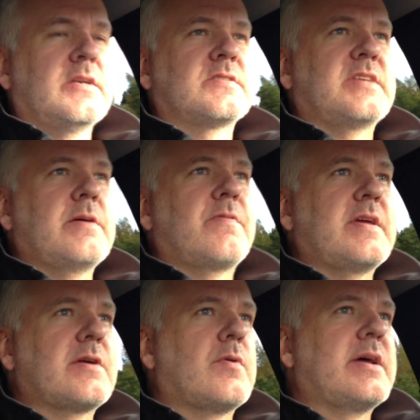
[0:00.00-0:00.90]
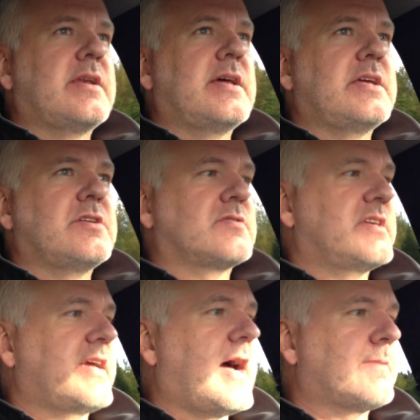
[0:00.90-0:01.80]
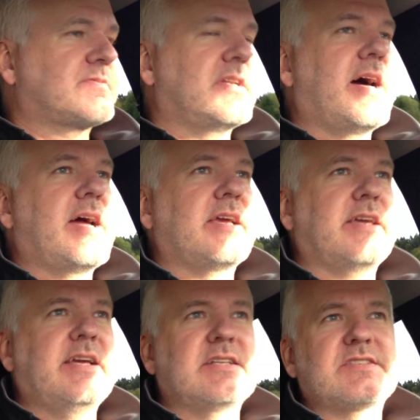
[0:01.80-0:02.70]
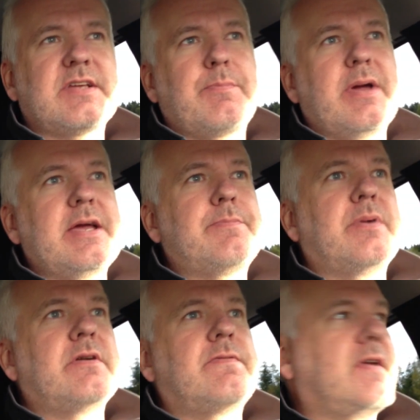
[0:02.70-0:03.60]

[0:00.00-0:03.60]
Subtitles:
And the same thing when using apps like Instapaper,